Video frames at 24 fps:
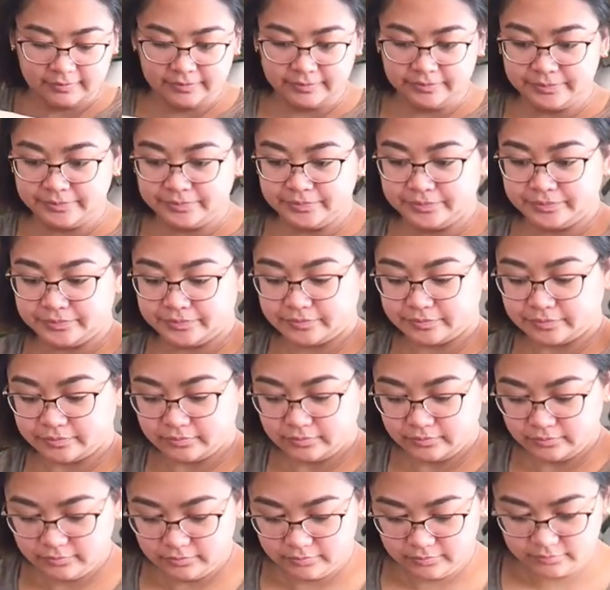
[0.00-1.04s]

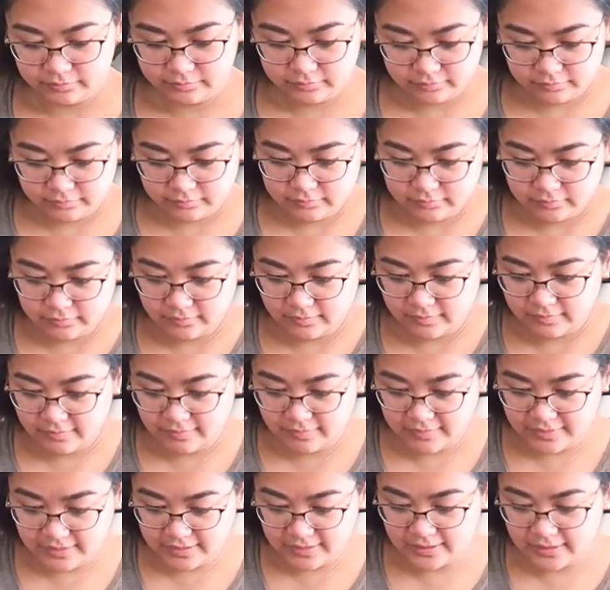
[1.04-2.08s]

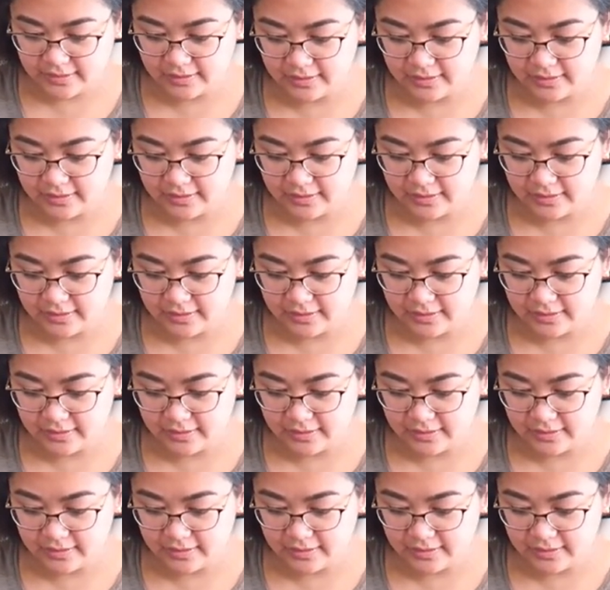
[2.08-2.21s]
No one is speaking in this clip.